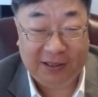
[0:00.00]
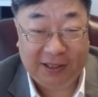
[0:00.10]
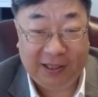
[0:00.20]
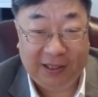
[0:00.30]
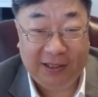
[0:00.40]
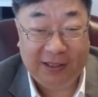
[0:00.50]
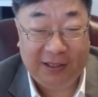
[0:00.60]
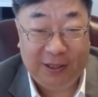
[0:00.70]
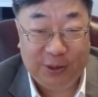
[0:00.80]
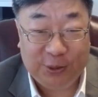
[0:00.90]
Okay,
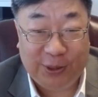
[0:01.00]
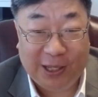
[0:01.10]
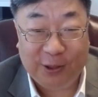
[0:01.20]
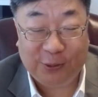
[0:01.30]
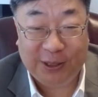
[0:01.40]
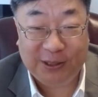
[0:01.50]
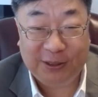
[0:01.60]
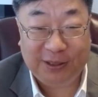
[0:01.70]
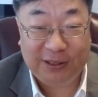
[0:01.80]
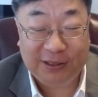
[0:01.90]
so now the question
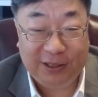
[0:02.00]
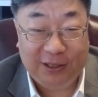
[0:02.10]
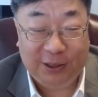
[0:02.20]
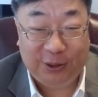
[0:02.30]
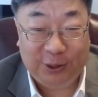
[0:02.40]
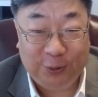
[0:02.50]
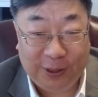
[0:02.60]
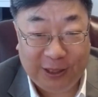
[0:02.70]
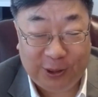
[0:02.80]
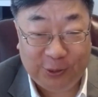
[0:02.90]
is, do you
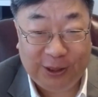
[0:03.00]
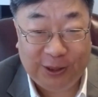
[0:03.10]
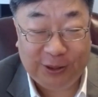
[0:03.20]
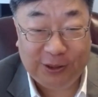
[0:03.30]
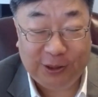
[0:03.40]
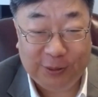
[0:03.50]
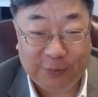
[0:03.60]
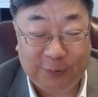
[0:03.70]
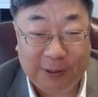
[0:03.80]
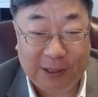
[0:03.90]
wait 2 years for a
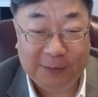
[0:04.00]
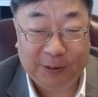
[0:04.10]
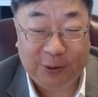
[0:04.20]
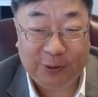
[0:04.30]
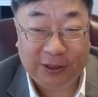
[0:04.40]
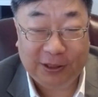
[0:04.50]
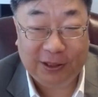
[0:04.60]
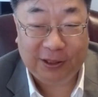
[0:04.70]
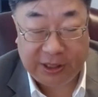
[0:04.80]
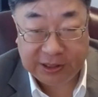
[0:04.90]
replacement unit?
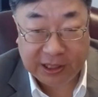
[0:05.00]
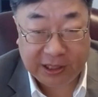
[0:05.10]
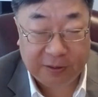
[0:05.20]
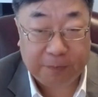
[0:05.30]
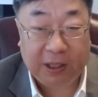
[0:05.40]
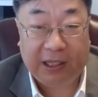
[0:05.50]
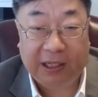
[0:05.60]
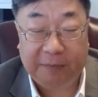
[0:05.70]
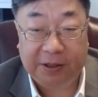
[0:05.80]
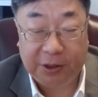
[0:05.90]
Inside the plant,
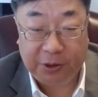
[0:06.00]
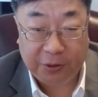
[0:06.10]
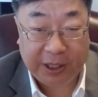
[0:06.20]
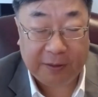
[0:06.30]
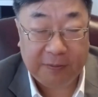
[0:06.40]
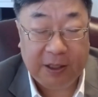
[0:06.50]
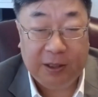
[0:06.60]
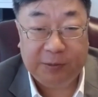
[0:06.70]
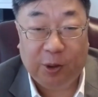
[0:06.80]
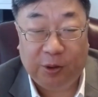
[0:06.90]
obviously you have
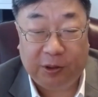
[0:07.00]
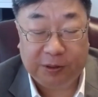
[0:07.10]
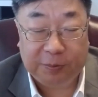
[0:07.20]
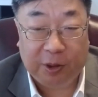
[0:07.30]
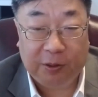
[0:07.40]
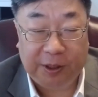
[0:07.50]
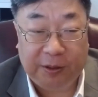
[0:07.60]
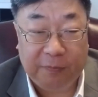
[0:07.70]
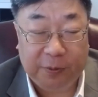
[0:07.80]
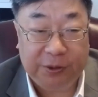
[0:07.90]
smaller
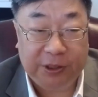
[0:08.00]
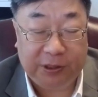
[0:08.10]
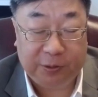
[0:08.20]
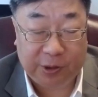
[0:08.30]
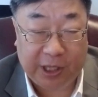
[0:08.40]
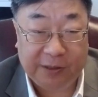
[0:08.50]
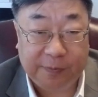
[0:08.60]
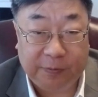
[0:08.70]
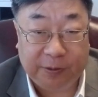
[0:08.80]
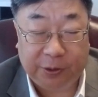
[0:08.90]
medium voltage
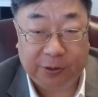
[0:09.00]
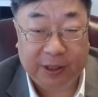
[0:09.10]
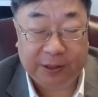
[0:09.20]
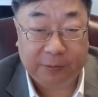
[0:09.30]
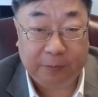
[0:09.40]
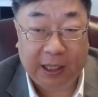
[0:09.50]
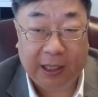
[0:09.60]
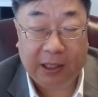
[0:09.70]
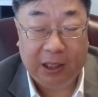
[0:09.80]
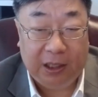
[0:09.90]
transformer throughout the plant,
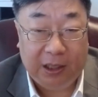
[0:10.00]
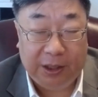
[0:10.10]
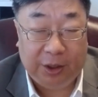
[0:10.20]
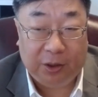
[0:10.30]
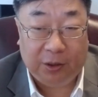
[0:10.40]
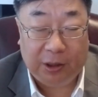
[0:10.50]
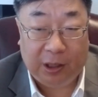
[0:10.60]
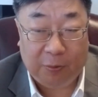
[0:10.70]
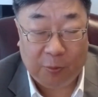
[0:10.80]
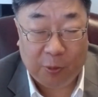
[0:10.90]
and
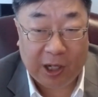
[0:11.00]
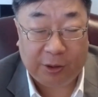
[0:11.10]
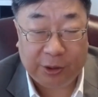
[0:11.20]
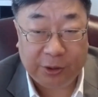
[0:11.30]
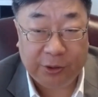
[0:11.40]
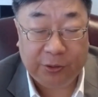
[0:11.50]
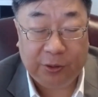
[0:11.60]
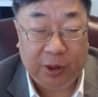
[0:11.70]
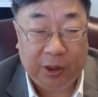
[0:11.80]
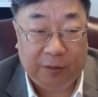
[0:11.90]
a 1 or 2
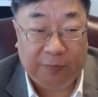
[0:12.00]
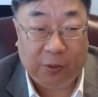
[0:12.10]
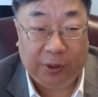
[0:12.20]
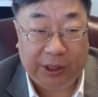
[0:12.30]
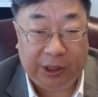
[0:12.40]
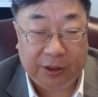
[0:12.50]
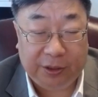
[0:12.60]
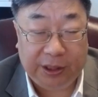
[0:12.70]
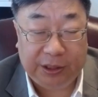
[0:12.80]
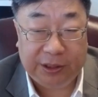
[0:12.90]
for each of
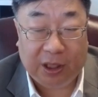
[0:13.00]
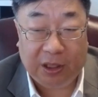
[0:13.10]
these